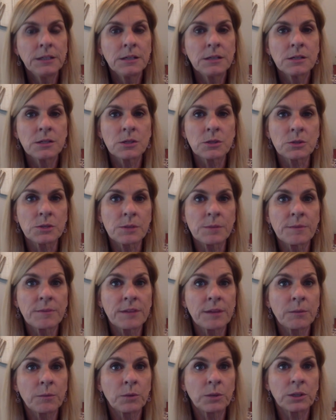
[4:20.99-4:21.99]
So some of
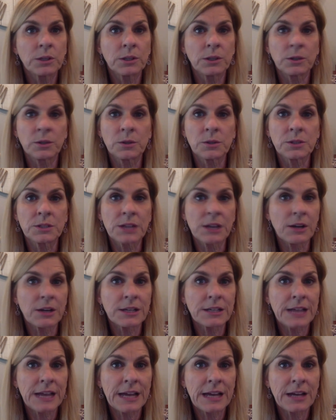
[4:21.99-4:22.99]
them will tear it
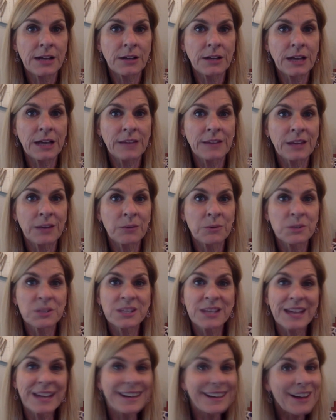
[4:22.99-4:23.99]
down and they will
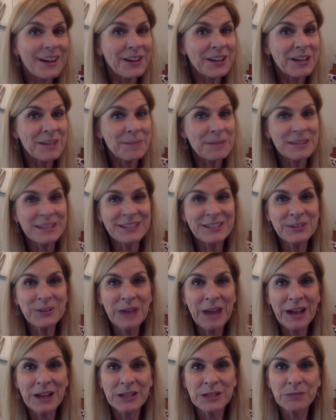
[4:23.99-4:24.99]
set it all up in the new
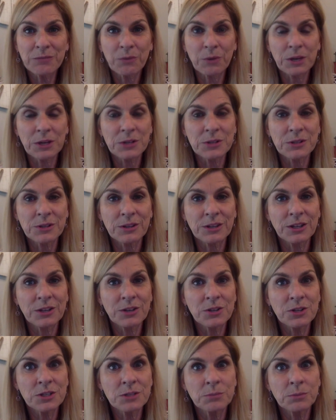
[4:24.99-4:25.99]
house for you so that you
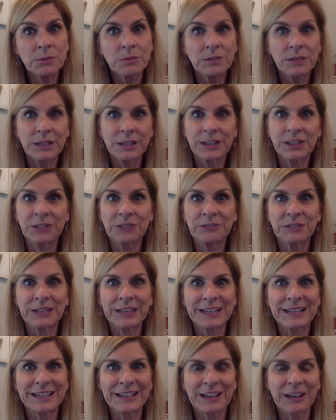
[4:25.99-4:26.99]
just move in and you're
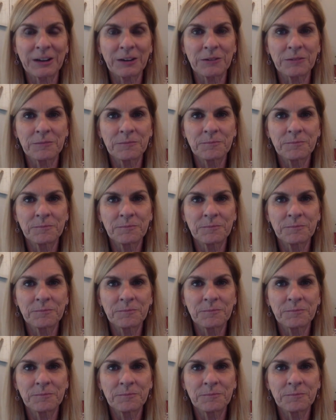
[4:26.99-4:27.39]
ready to go.